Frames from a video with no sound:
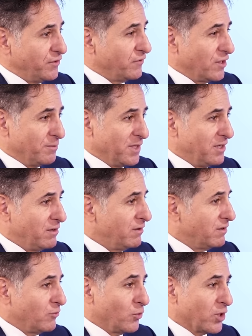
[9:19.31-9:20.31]
You've got to be here.
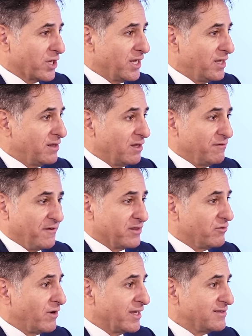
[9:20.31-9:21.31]
You're working. They'll
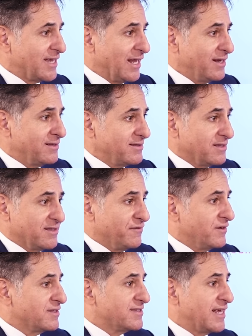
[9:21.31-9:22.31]
find the right talent at
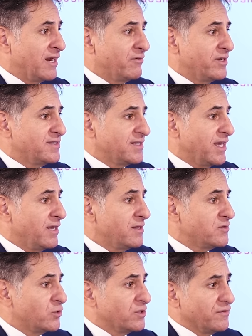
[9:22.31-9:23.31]
different salary
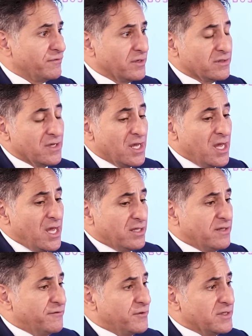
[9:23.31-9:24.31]
scales or different
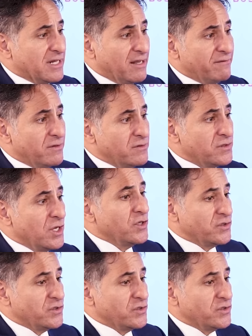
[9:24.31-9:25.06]
levels.